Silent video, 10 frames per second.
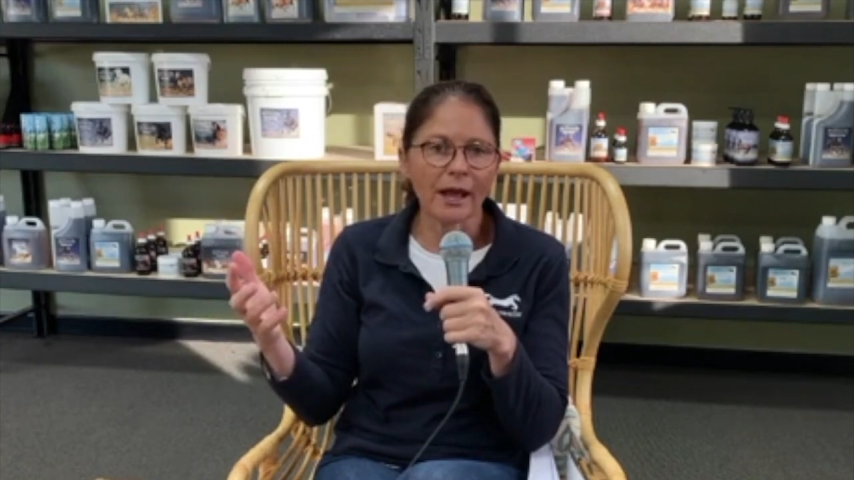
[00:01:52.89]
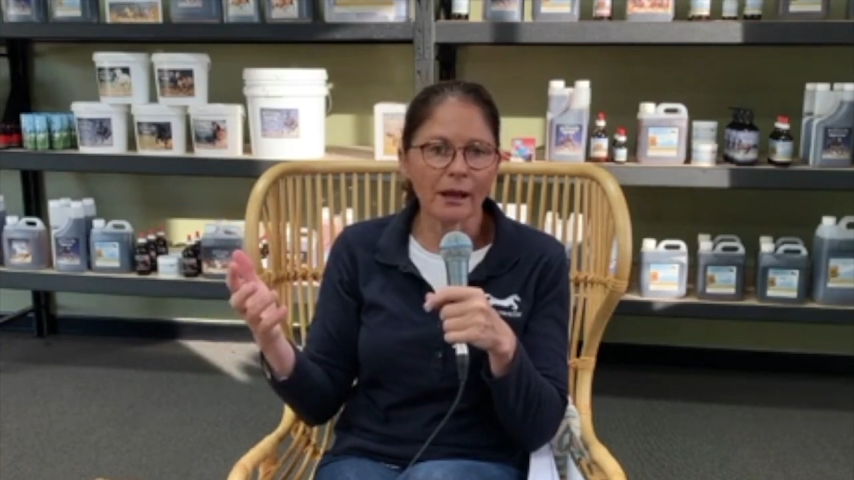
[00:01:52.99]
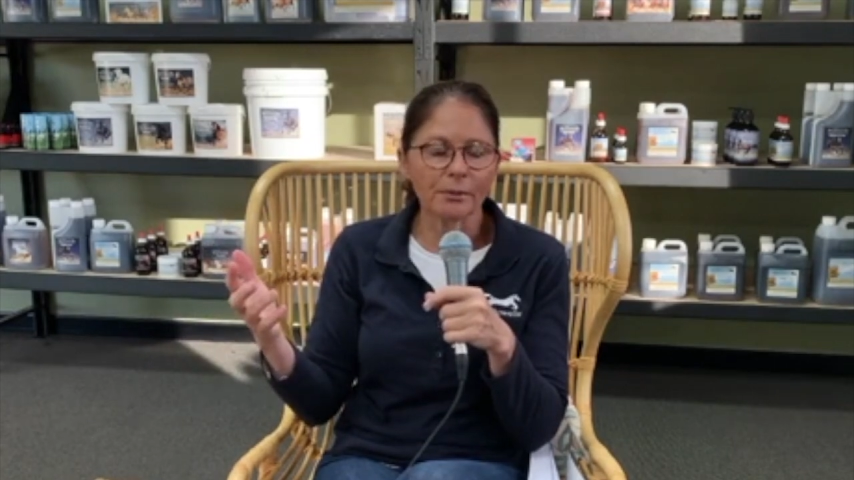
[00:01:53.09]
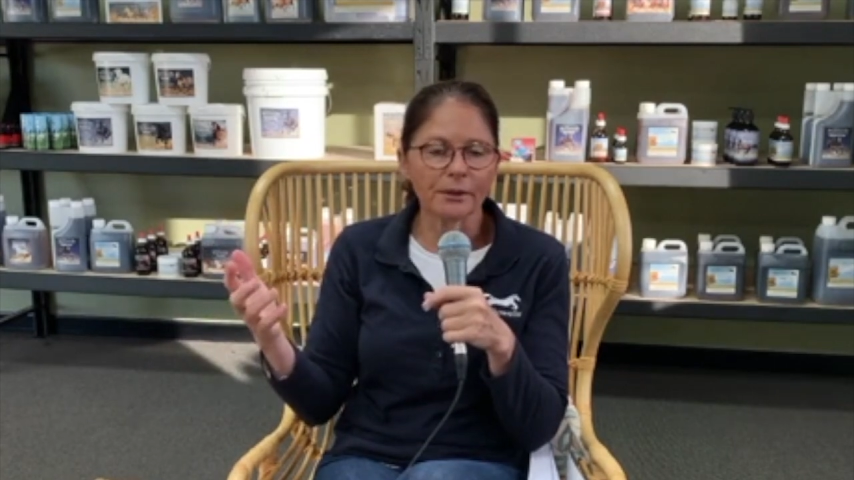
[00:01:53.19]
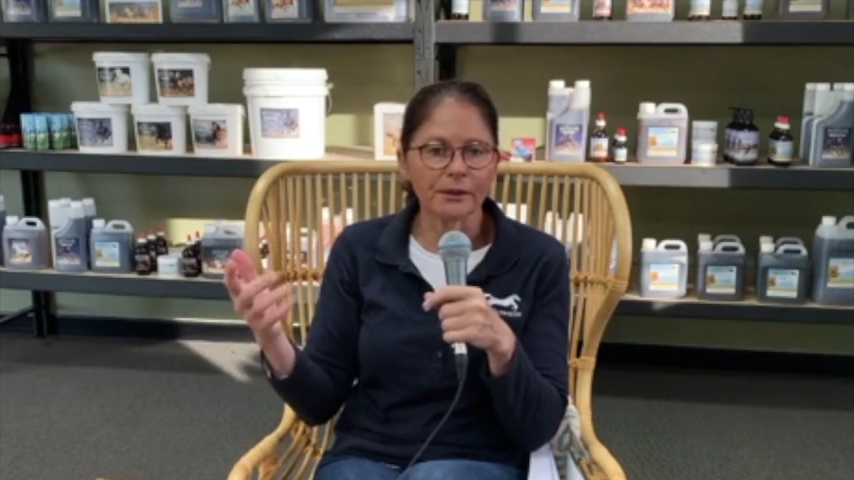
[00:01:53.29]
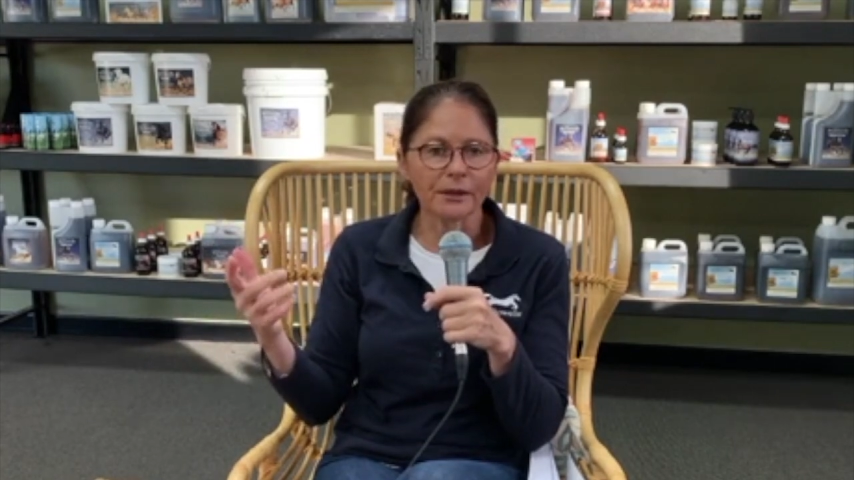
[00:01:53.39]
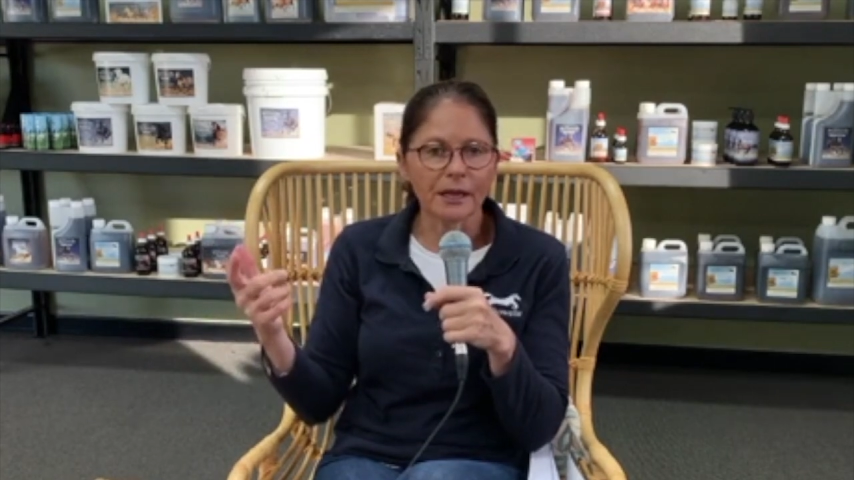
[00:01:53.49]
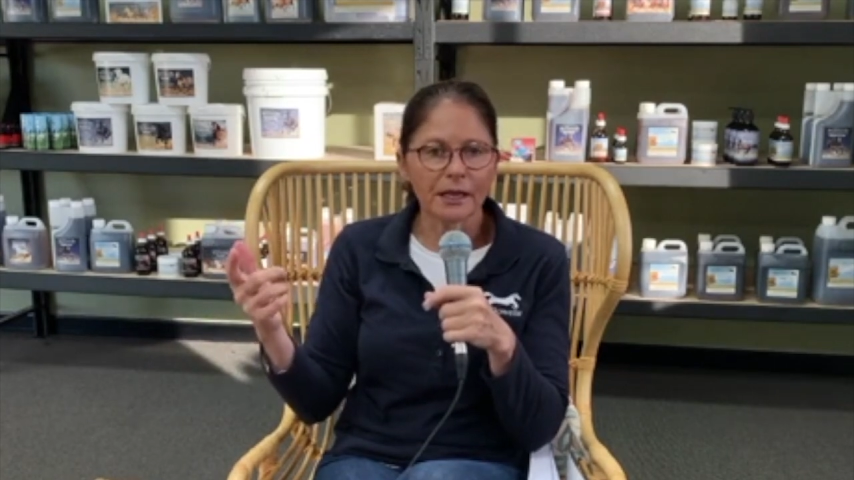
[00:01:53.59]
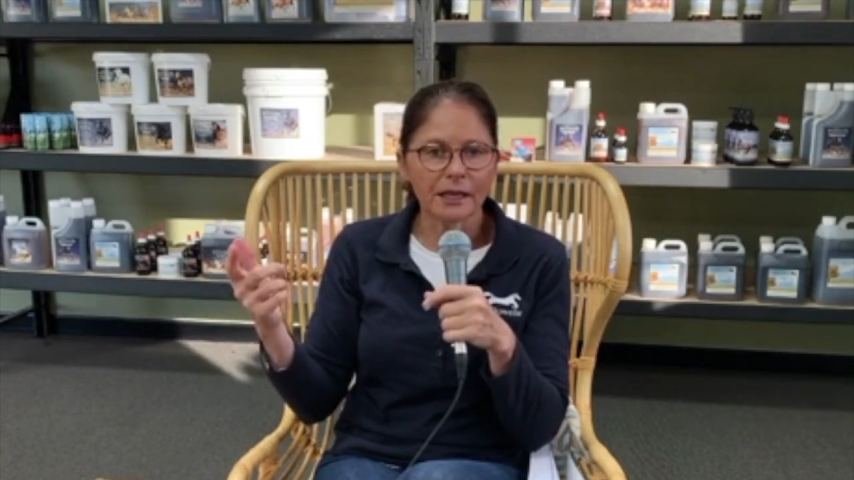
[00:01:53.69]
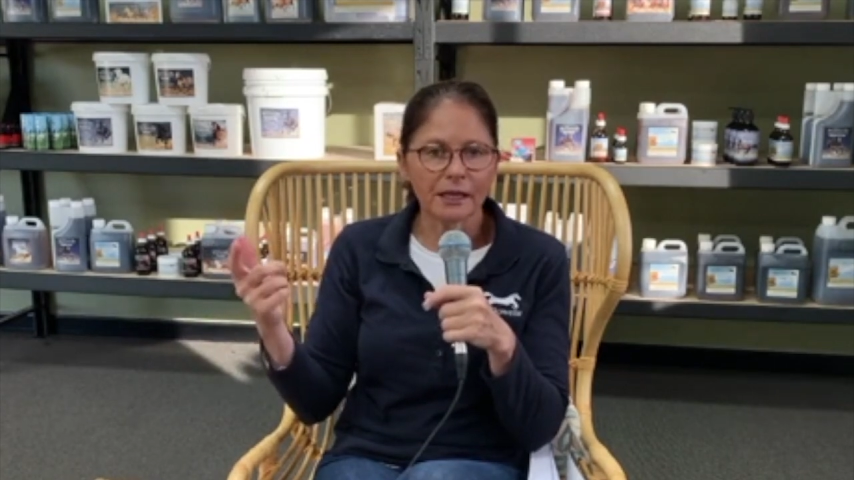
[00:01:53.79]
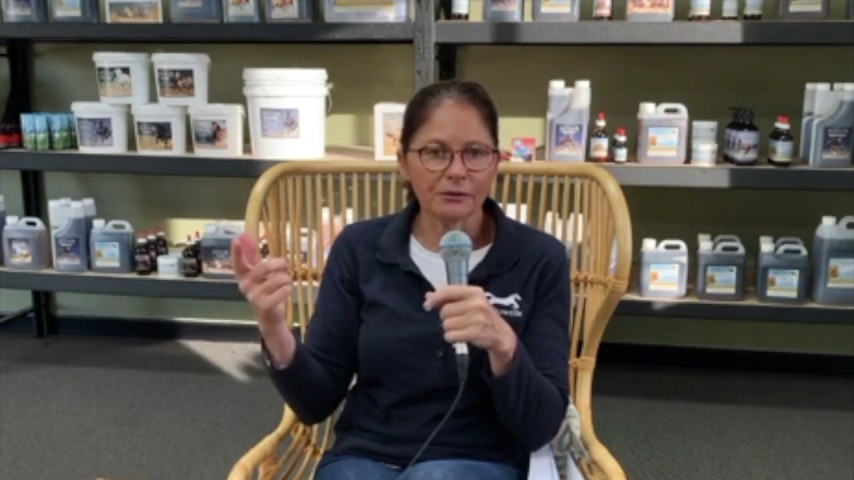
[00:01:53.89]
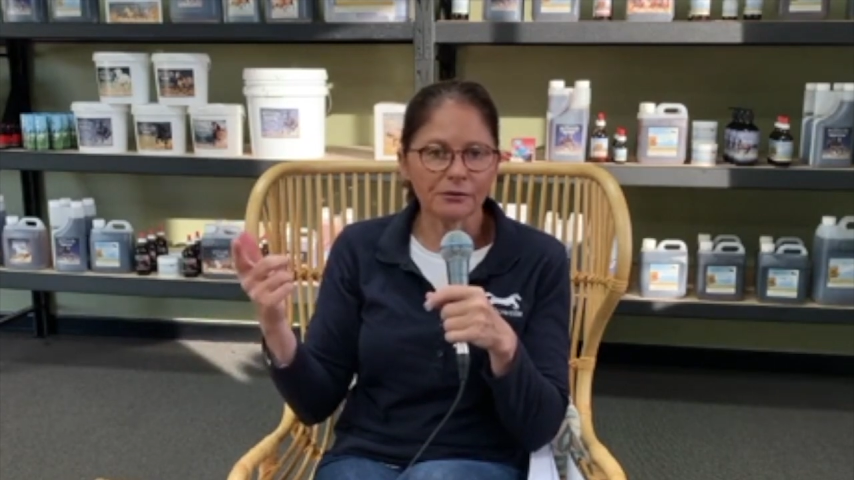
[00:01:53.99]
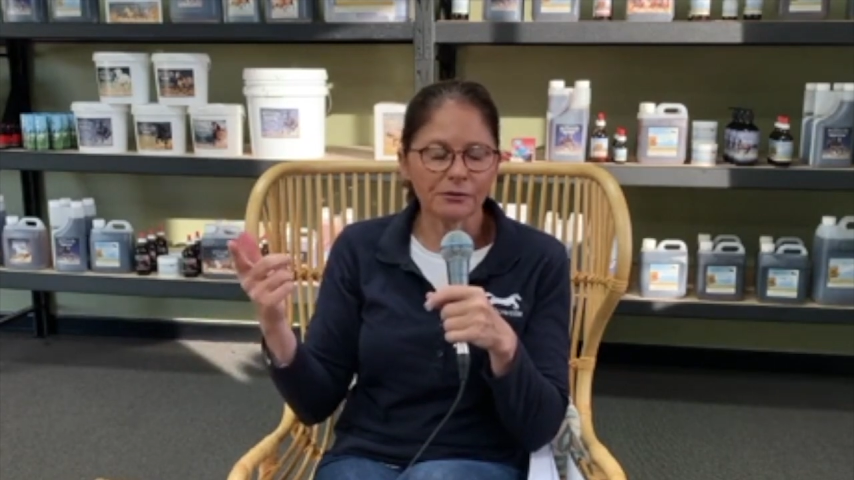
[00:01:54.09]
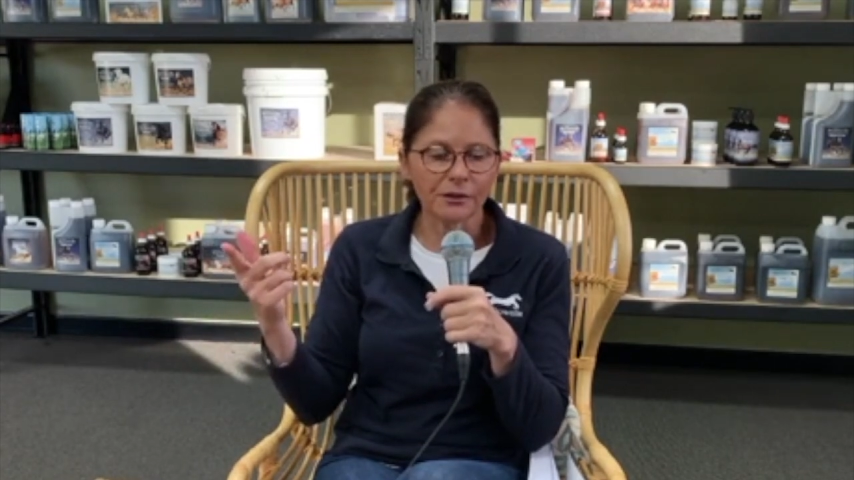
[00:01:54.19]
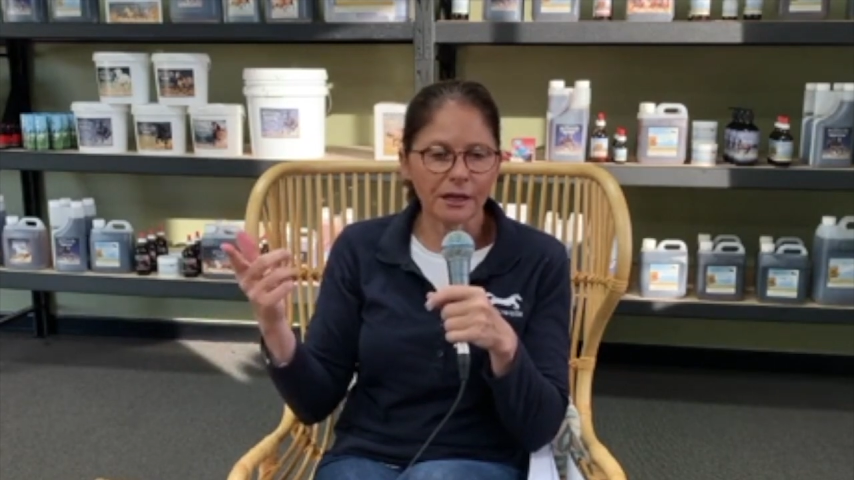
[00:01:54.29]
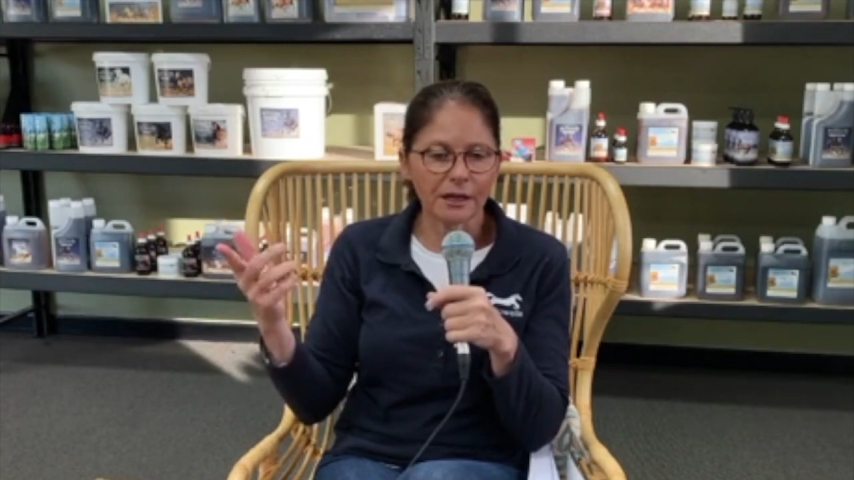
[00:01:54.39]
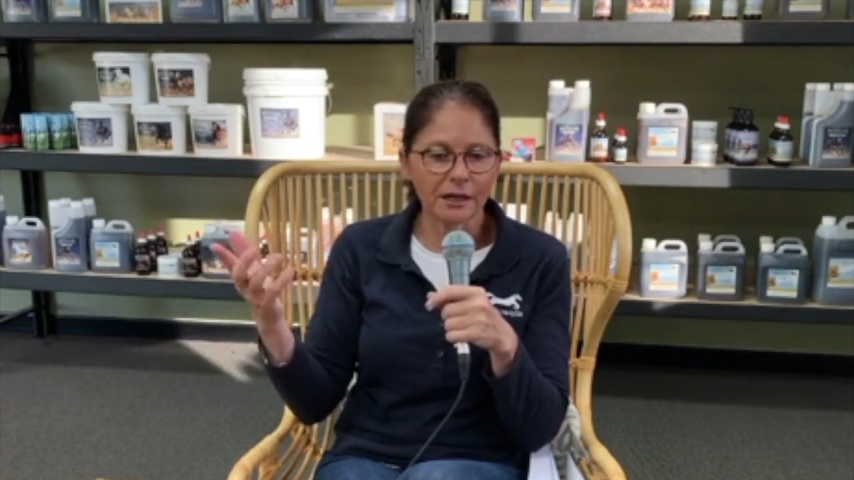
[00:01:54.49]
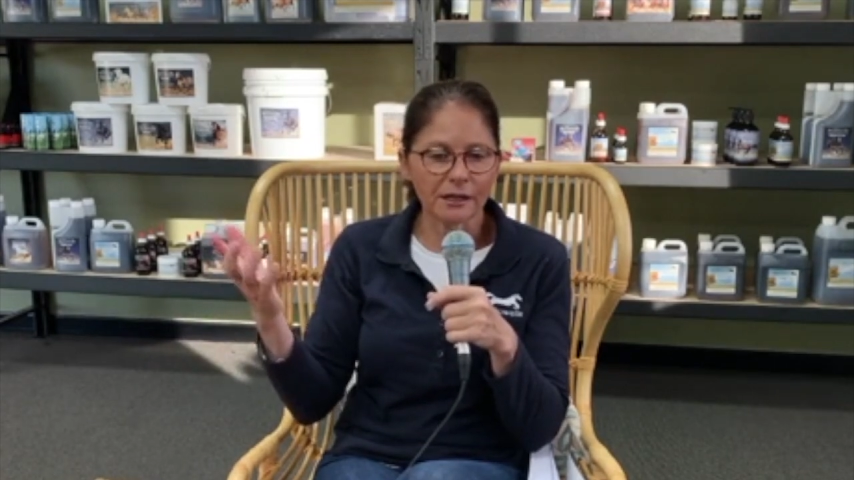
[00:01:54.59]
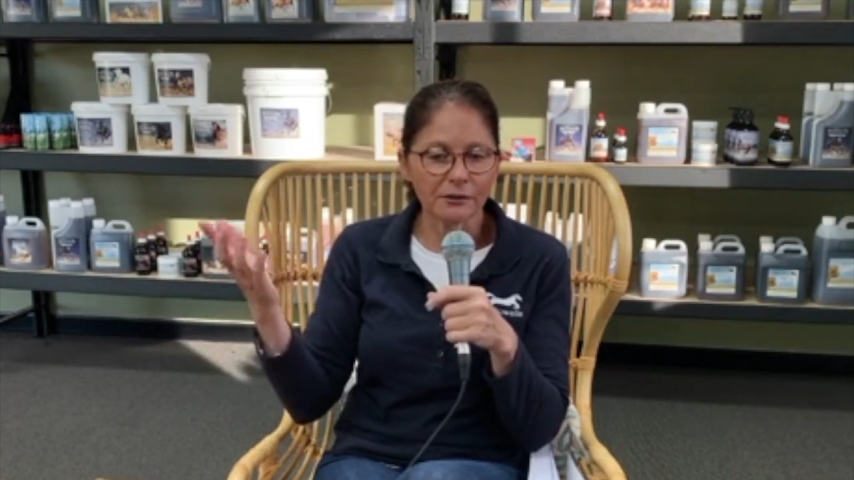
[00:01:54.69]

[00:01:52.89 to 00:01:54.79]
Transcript: happen if uh,